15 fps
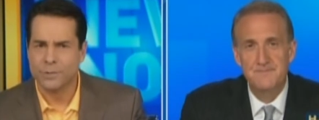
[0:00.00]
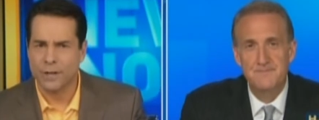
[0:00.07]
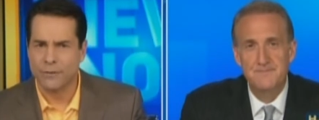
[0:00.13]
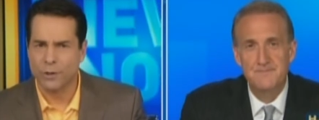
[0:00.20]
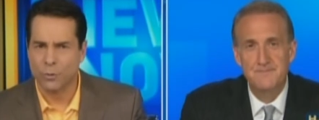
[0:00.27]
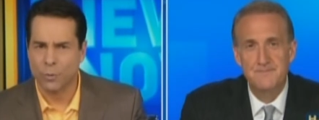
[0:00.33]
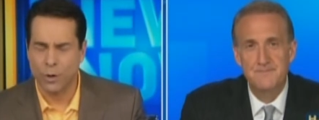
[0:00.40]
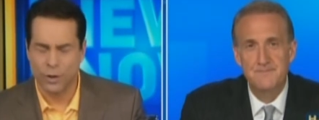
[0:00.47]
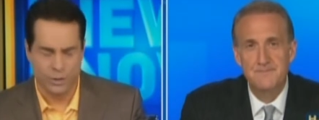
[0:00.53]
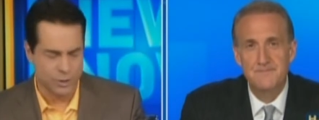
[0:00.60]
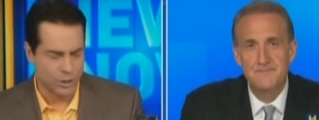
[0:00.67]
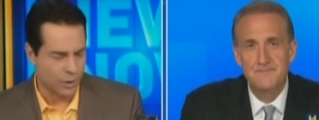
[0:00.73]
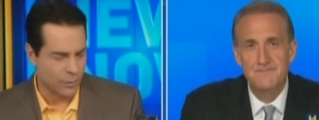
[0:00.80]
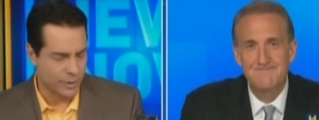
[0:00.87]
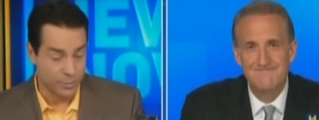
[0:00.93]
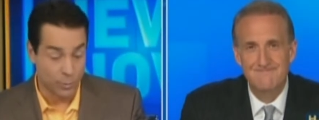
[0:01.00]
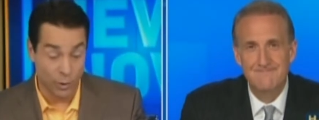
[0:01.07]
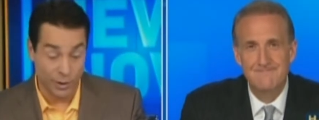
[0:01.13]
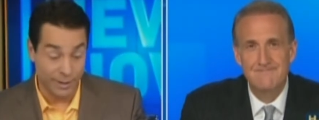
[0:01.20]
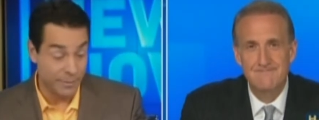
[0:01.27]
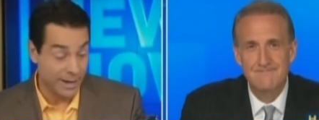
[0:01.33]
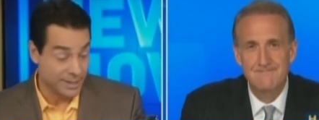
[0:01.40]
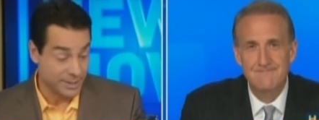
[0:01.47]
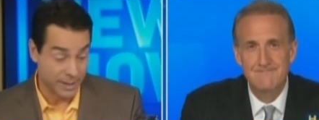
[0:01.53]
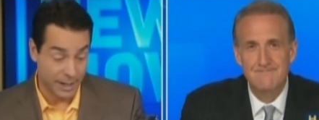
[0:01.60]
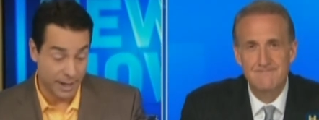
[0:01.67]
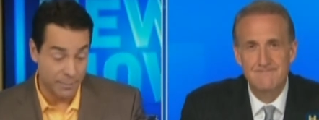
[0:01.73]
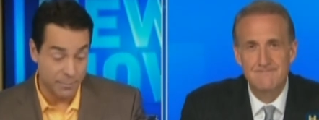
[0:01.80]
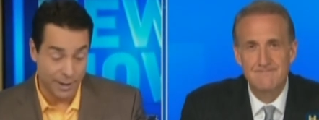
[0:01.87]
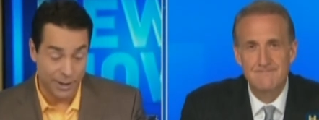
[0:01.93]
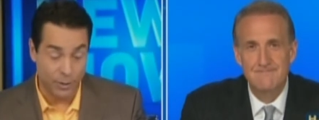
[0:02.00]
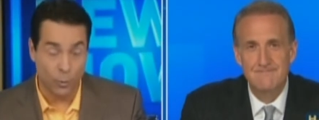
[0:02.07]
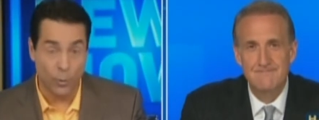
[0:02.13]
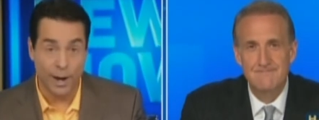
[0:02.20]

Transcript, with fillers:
Speaker 1: Jeff, good work as always. More inmates to come, by the